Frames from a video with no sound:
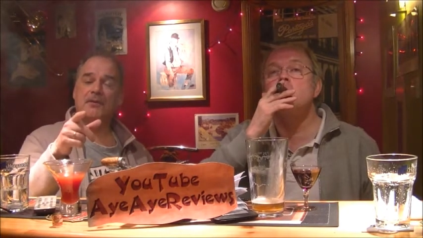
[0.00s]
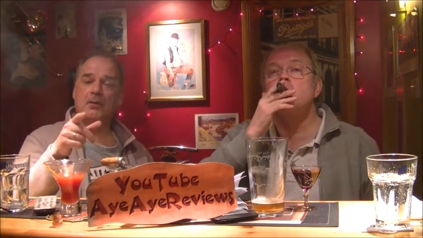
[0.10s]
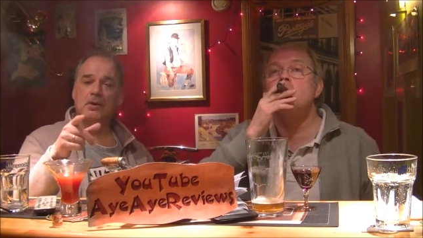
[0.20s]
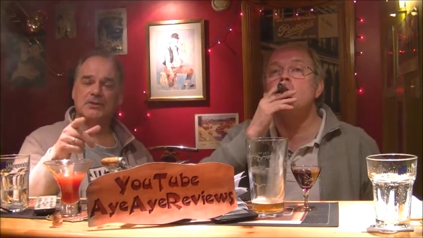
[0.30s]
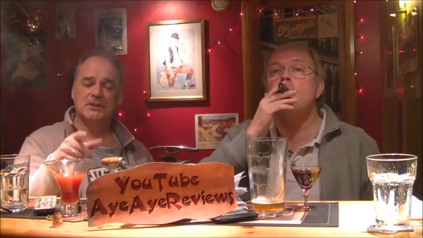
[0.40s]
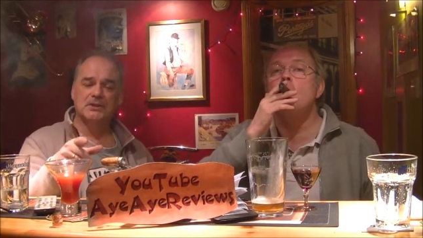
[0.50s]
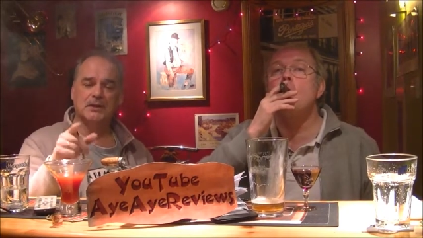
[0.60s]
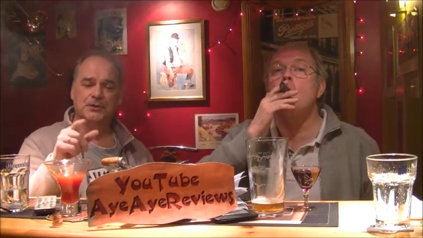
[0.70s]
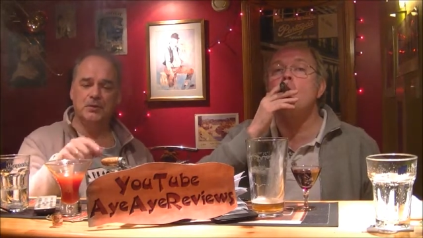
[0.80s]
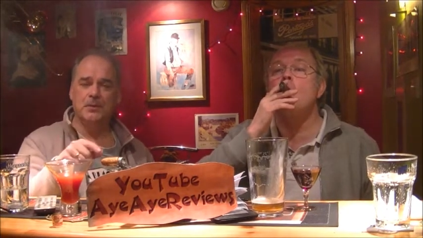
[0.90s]
Speaker 1: for watching.
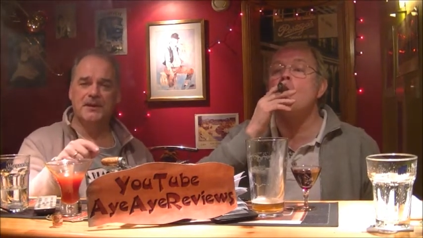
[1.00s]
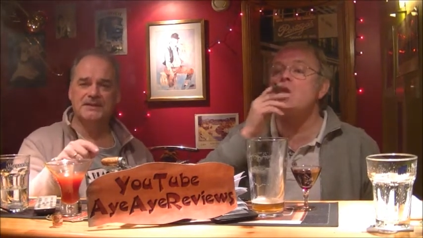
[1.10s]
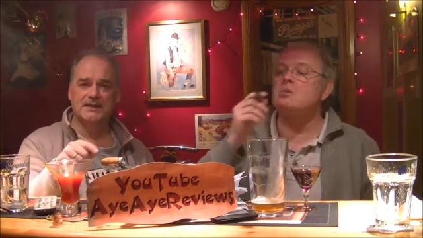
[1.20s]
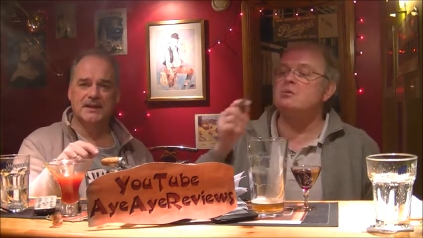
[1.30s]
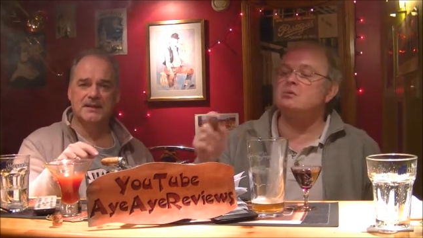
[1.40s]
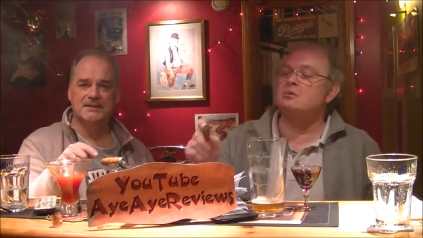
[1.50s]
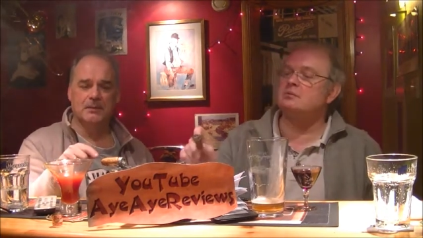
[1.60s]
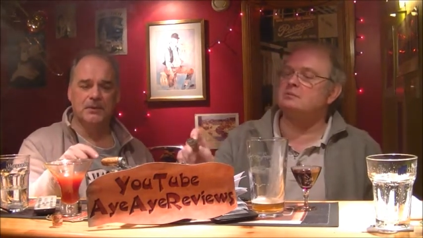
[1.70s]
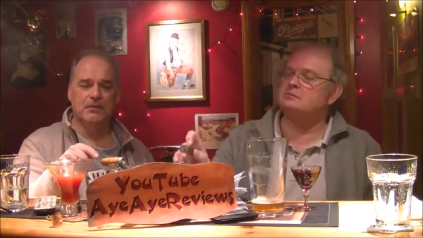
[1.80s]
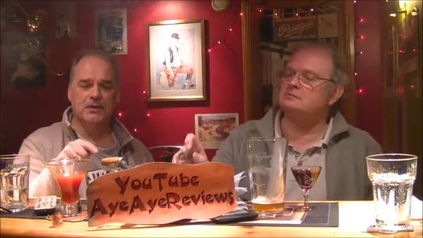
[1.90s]
I'll do my best to get this up
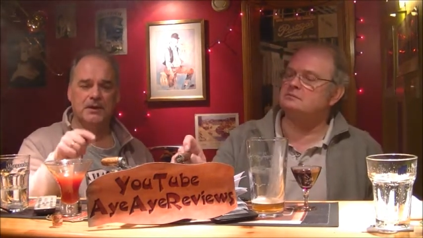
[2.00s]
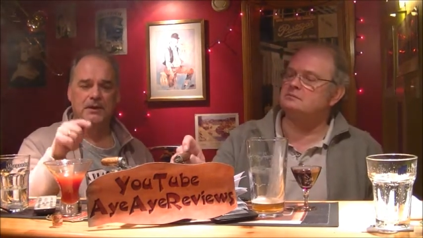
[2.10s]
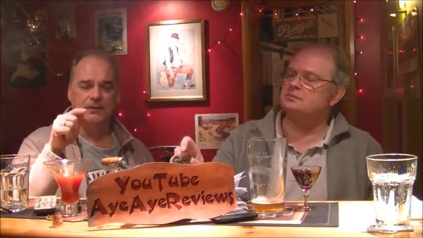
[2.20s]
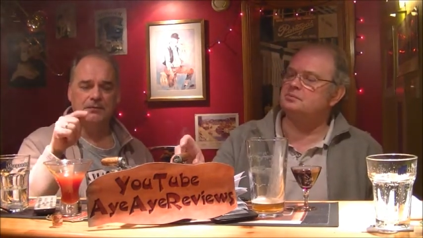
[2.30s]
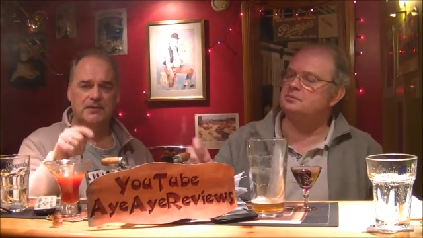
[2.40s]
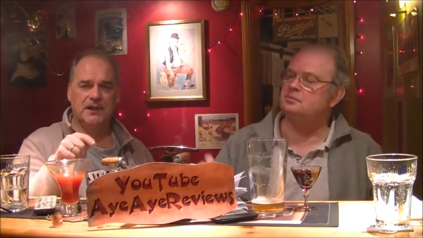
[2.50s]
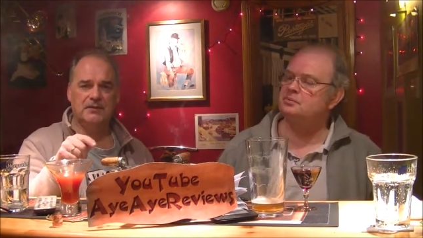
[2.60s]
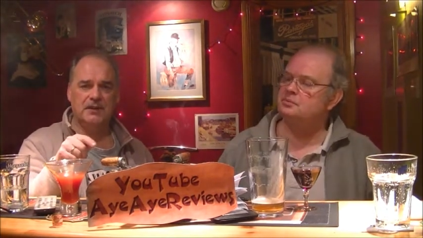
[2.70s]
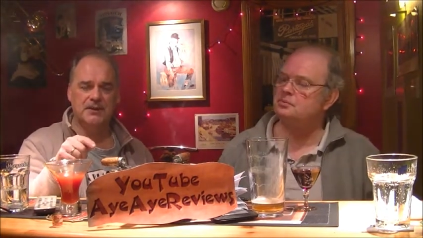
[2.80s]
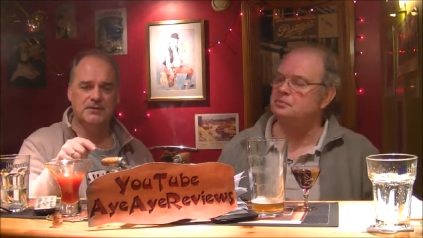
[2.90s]
and running very,
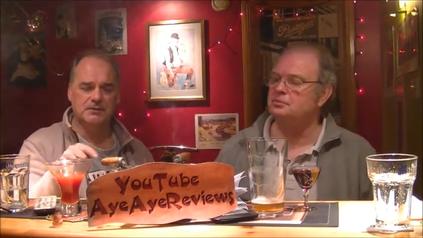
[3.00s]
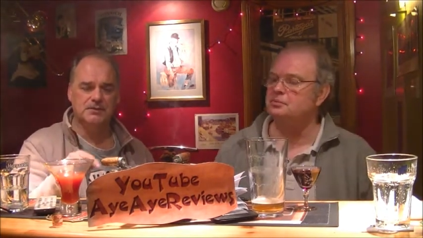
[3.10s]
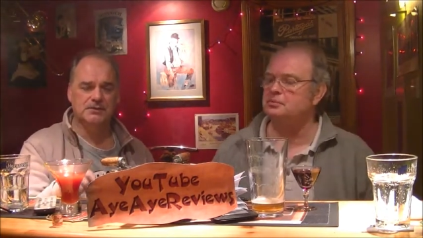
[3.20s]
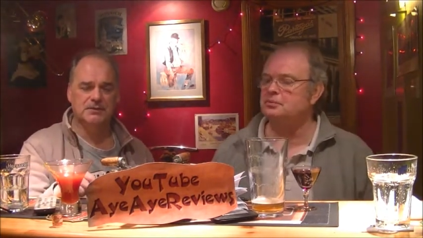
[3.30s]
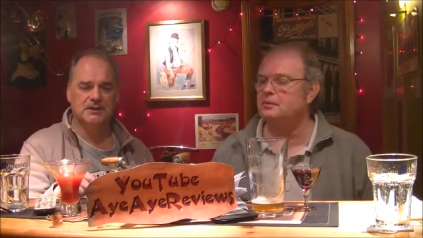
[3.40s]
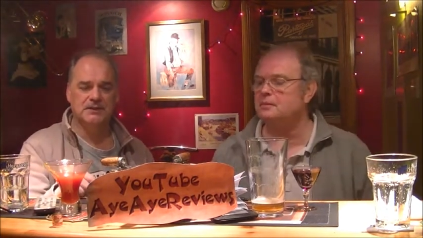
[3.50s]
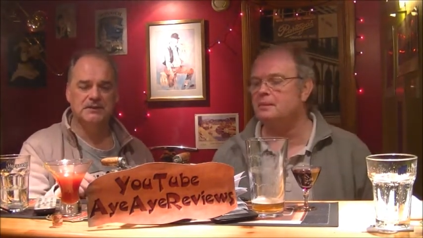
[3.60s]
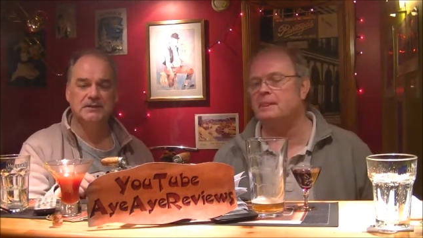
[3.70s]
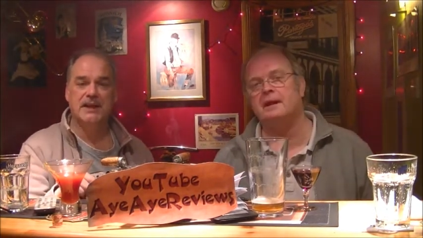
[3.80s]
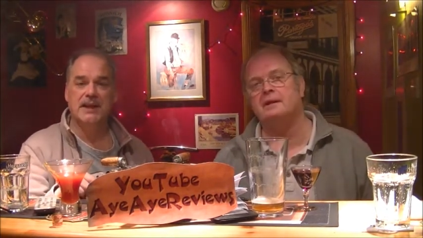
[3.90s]
very soon so you
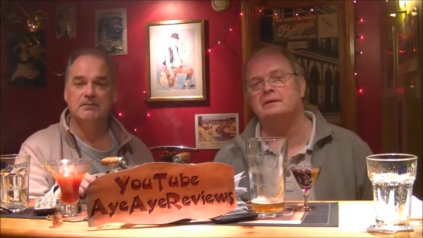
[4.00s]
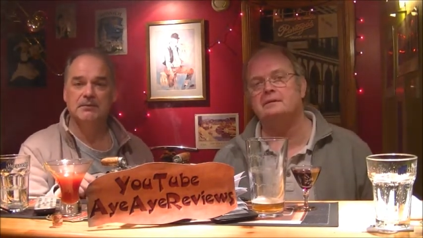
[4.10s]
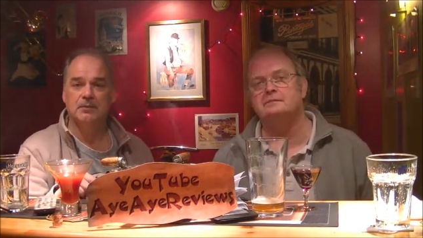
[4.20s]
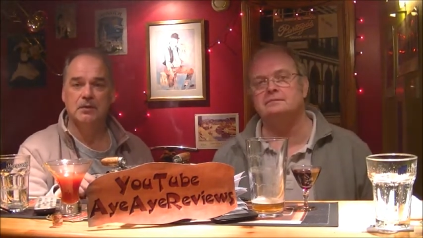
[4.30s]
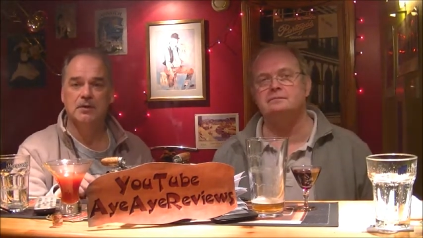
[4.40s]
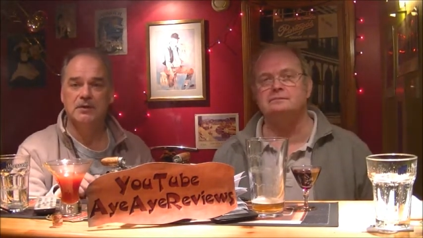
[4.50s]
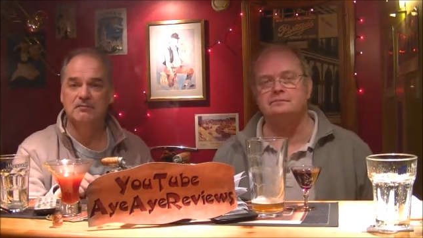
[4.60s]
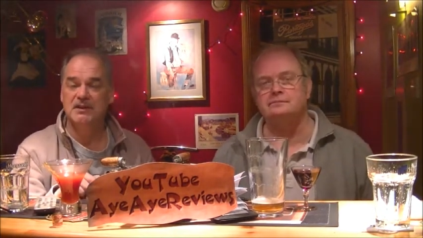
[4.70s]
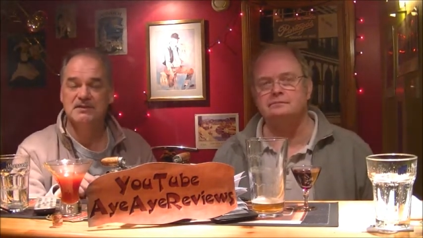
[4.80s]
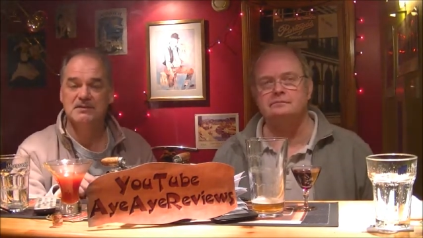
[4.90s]
can get it before
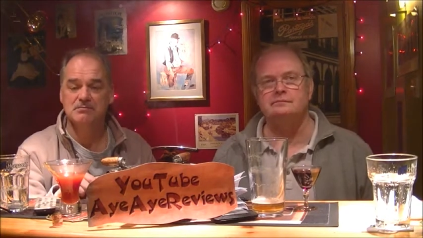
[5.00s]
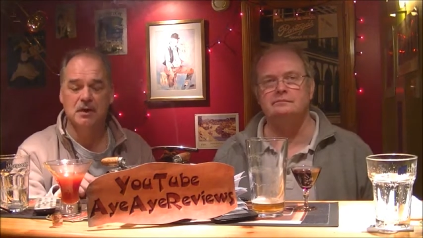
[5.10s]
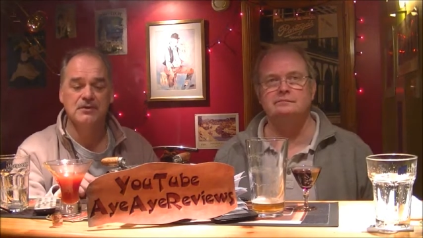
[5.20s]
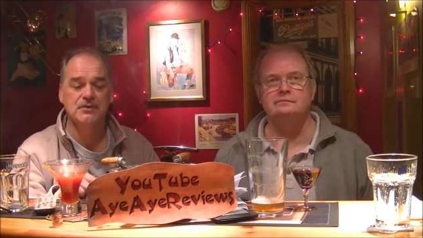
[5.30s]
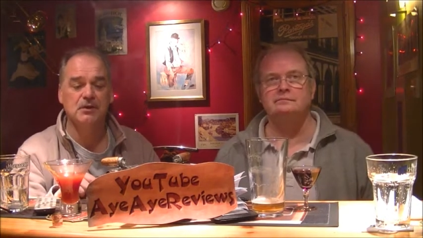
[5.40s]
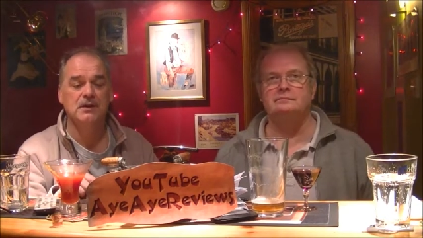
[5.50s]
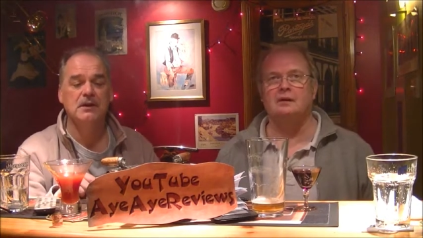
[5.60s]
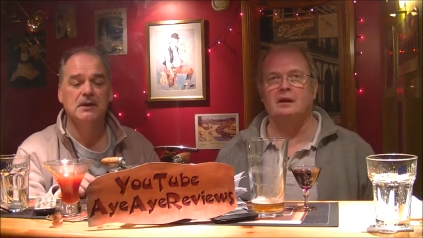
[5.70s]
it's months on.